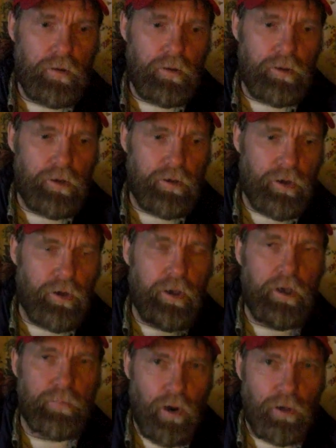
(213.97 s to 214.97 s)
You're going to
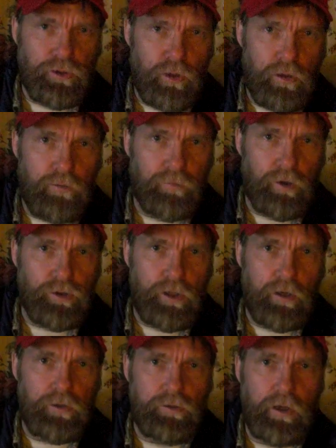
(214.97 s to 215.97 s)
get a partial conversion,
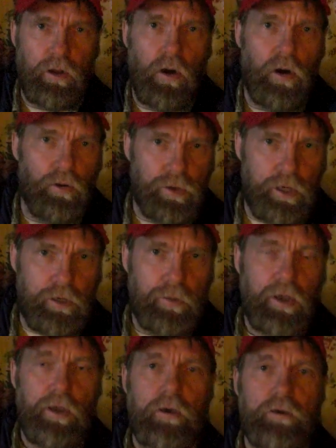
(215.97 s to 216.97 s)
because not all the
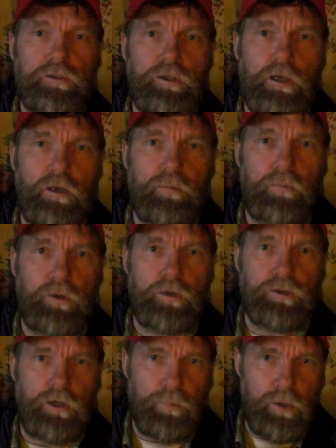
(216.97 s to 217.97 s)
steam
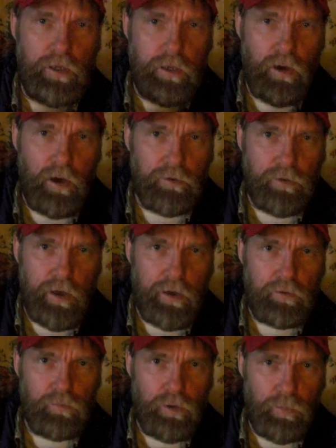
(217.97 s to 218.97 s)
is going to be in
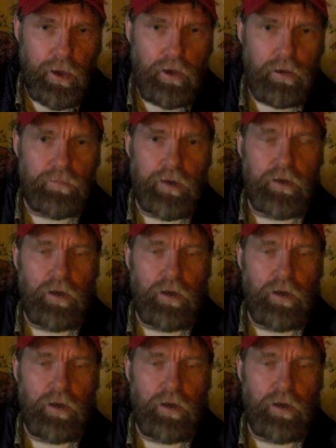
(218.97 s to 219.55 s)
contact with the metal, right?